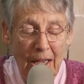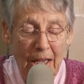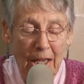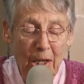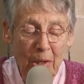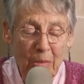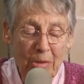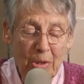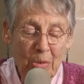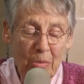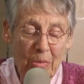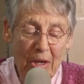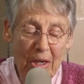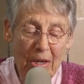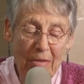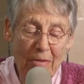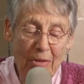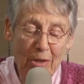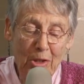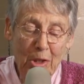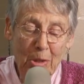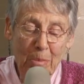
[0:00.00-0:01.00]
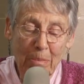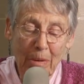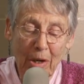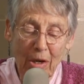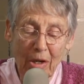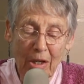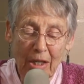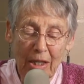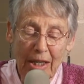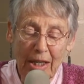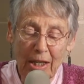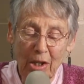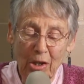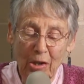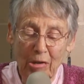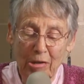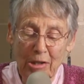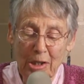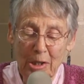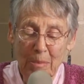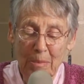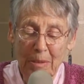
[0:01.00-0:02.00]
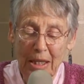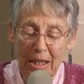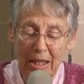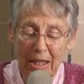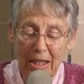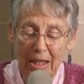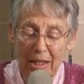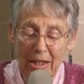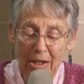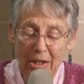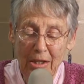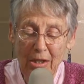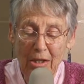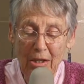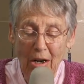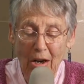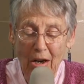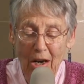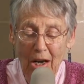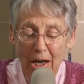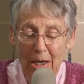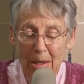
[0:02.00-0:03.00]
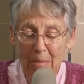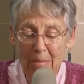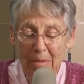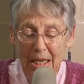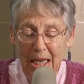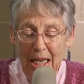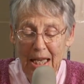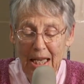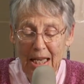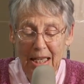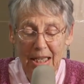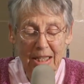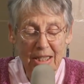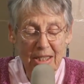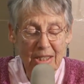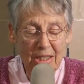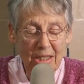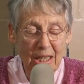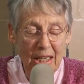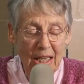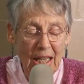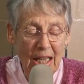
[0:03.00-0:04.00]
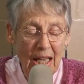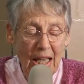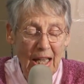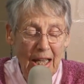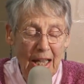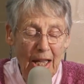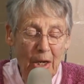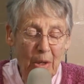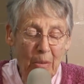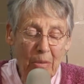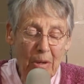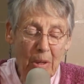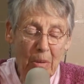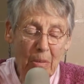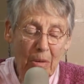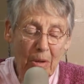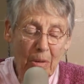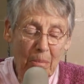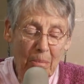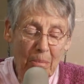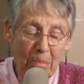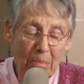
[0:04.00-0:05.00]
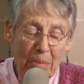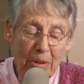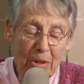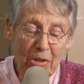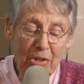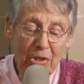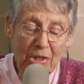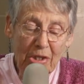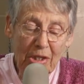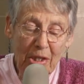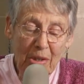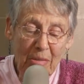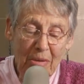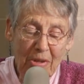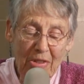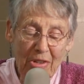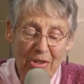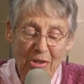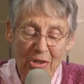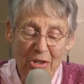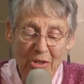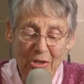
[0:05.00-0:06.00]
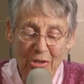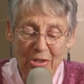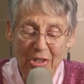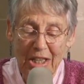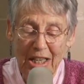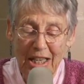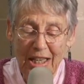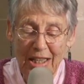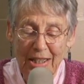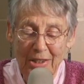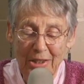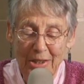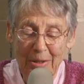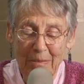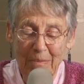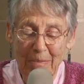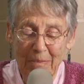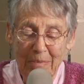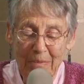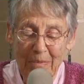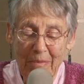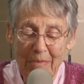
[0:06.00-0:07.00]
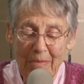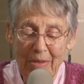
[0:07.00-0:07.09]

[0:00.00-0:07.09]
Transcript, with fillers: it was one of those sparkling, crisp, and clear autumn days, and we were bursting with enthusiasm.